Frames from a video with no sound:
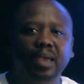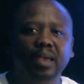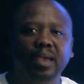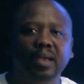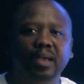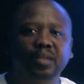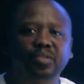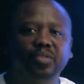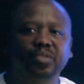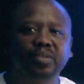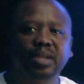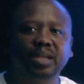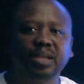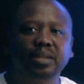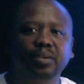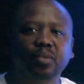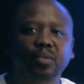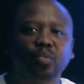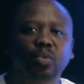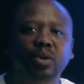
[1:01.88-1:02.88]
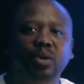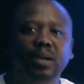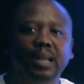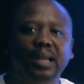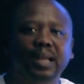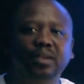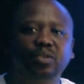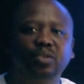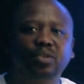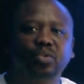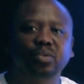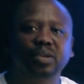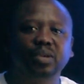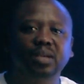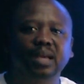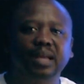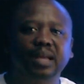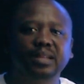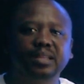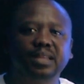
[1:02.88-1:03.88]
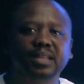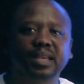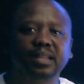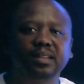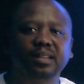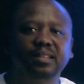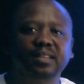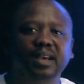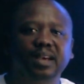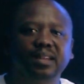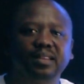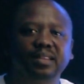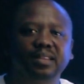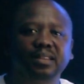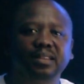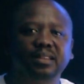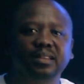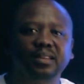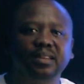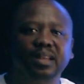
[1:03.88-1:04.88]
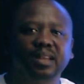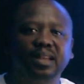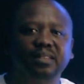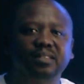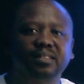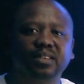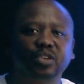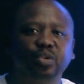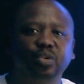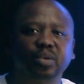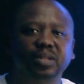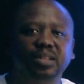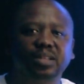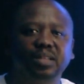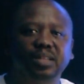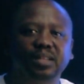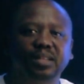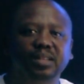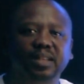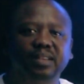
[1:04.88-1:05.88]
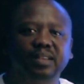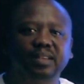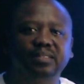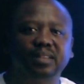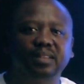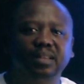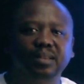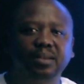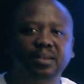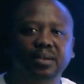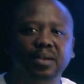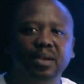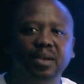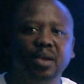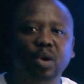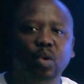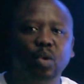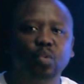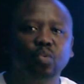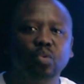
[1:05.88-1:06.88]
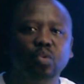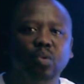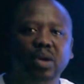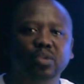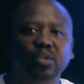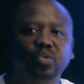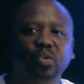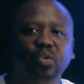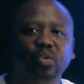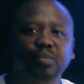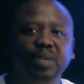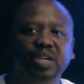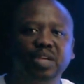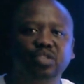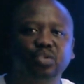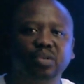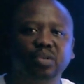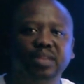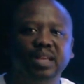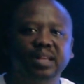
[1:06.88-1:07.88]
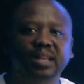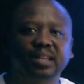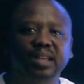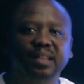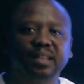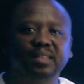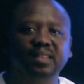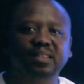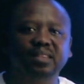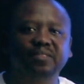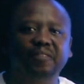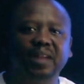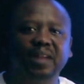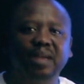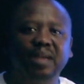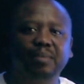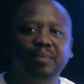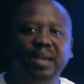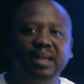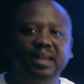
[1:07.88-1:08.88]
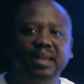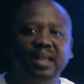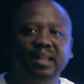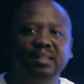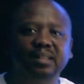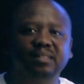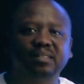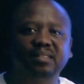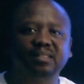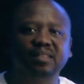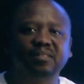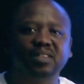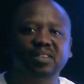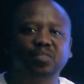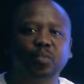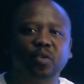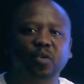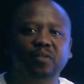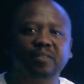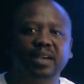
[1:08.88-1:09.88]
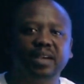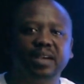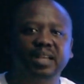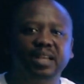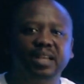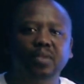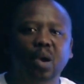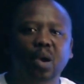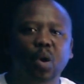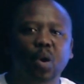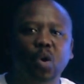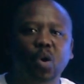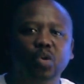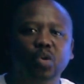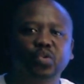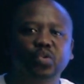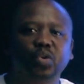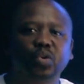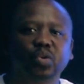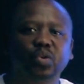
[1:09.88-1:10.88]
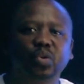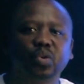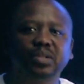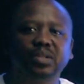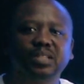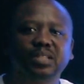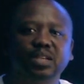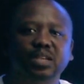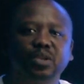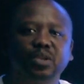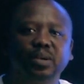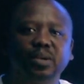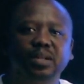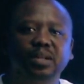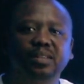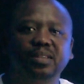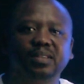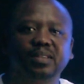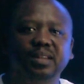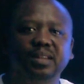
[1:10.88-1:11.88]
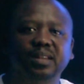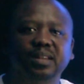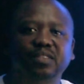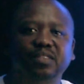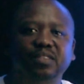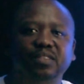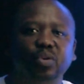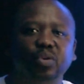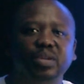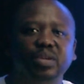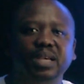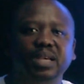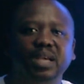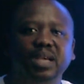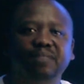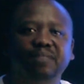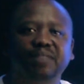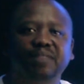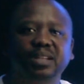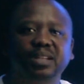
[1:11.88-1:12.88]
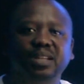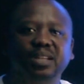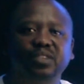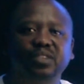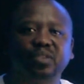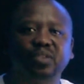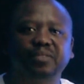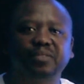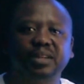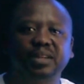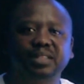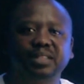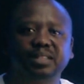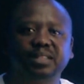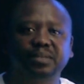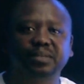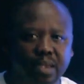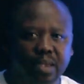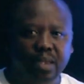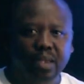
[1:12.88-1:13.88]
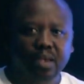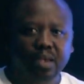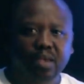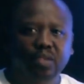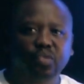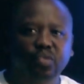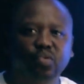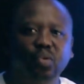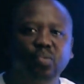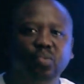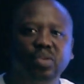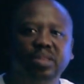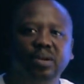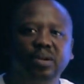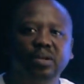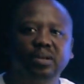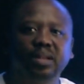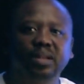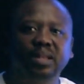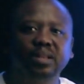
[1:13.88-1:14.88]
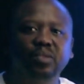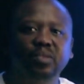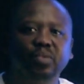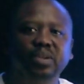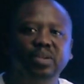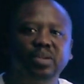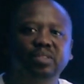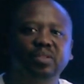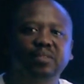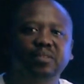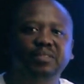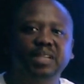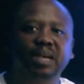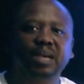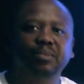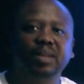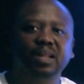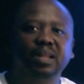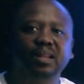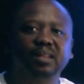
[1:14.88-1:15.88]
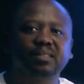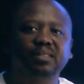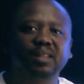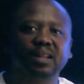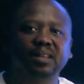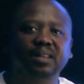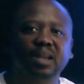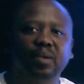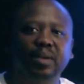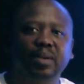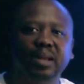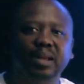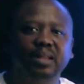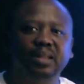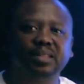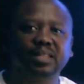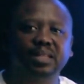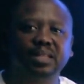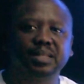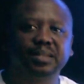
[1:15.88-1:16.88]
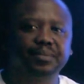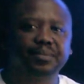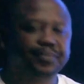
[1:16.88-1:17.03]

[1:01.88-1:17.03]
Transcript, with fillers: And today we would like to eradicate that in the security industry. We want to make sure that uh, these fly-by-night service providers or so-called security centers don't take advantage of us. So without any waste of time, let us start our lesson.